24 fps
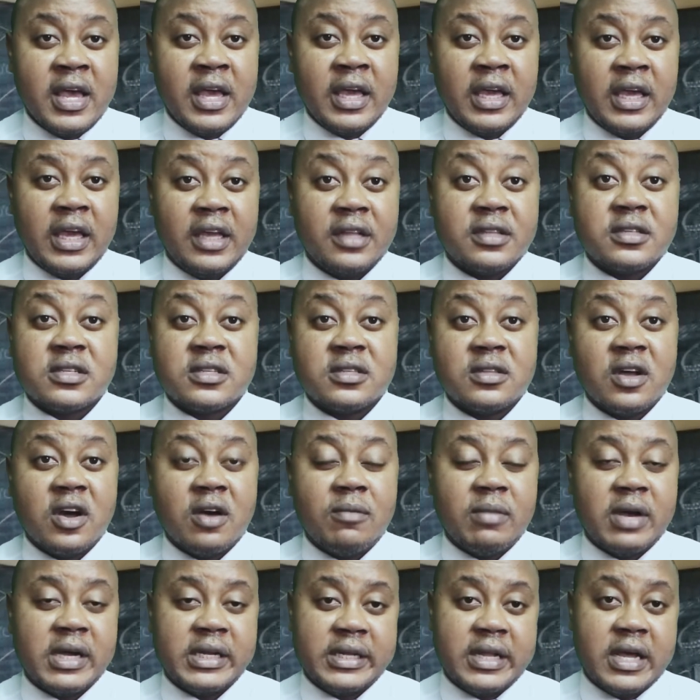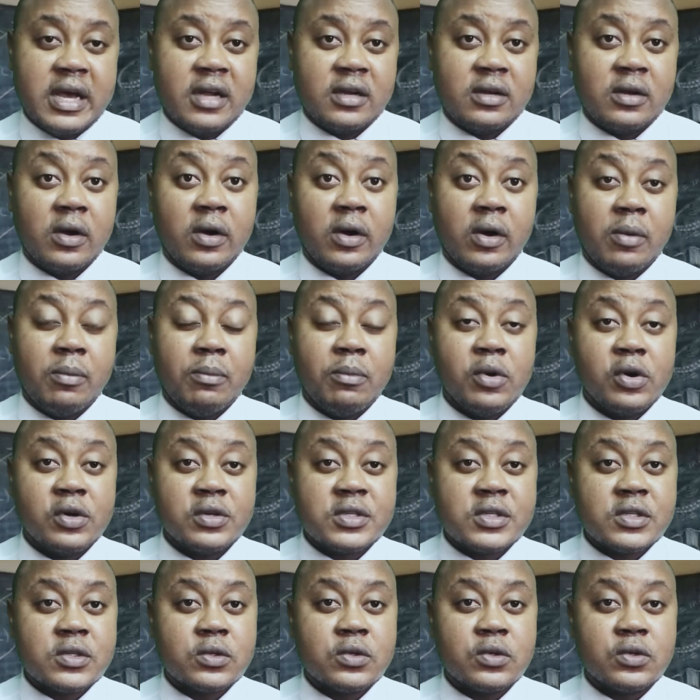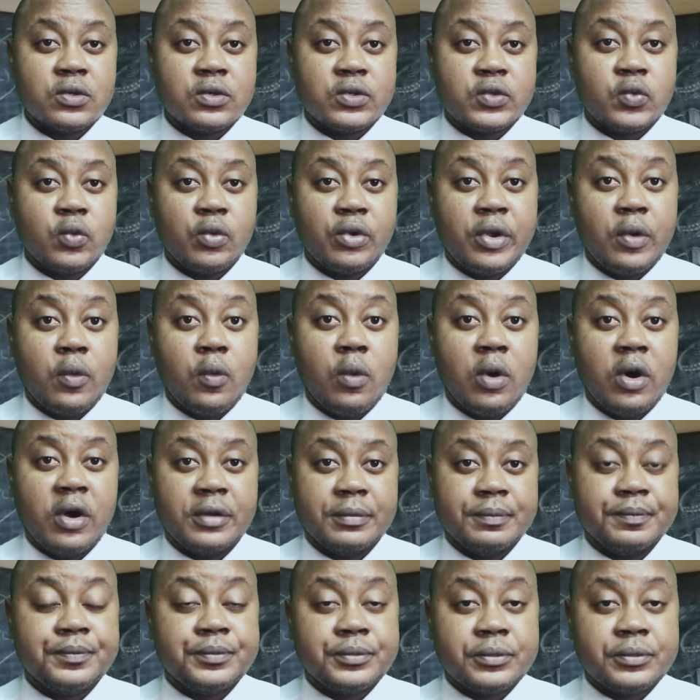It's normal that most schools wouldn't want